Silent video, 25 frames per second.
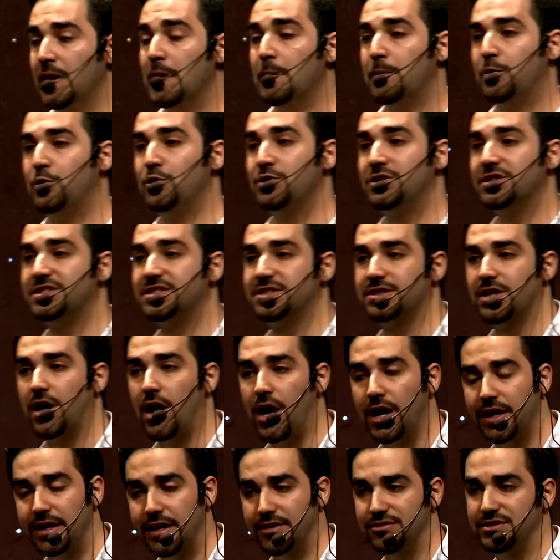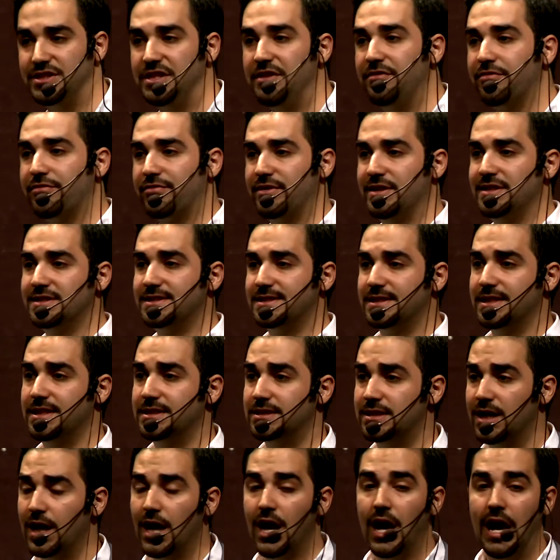put aside our
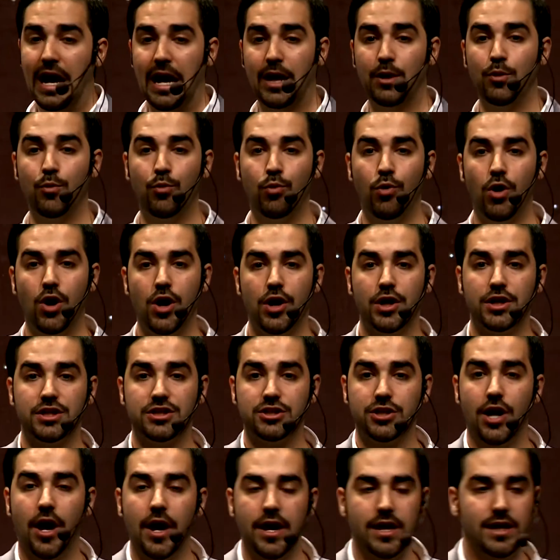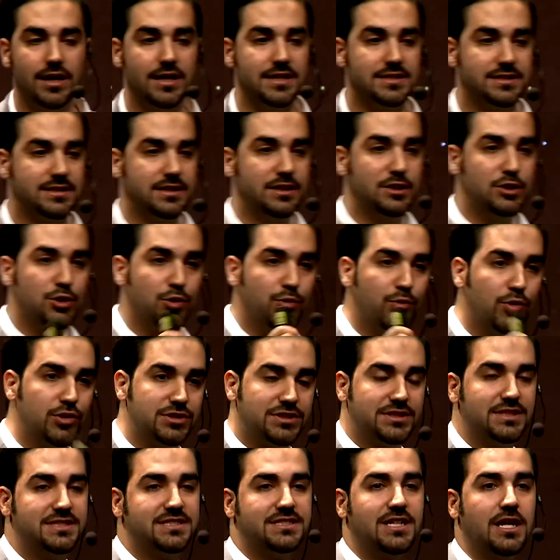differences, and work tirelessly
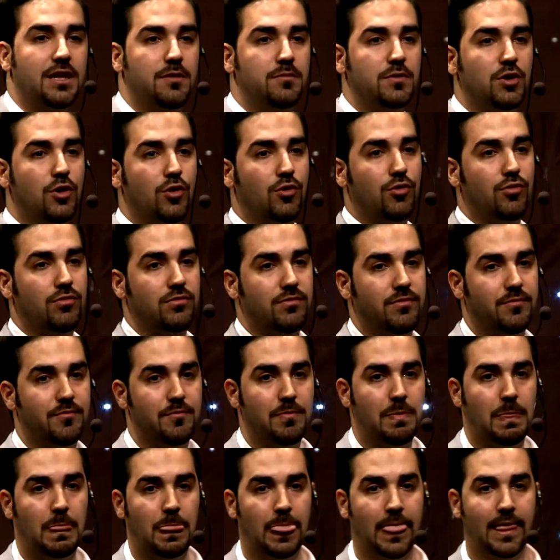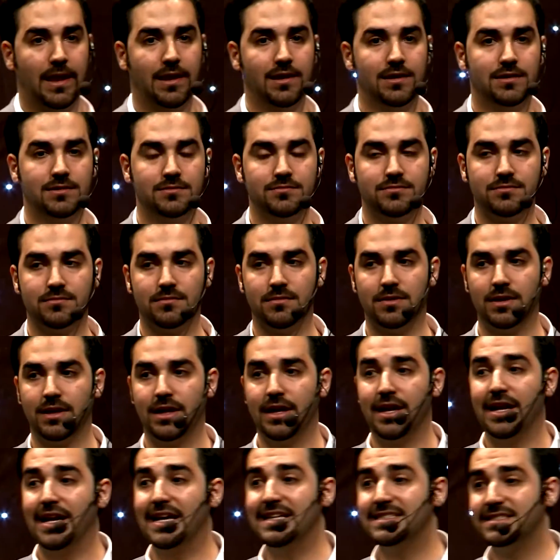towards the same goal?
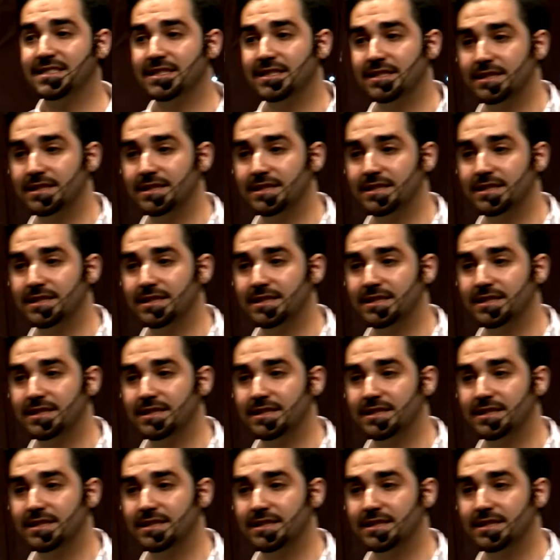Isn't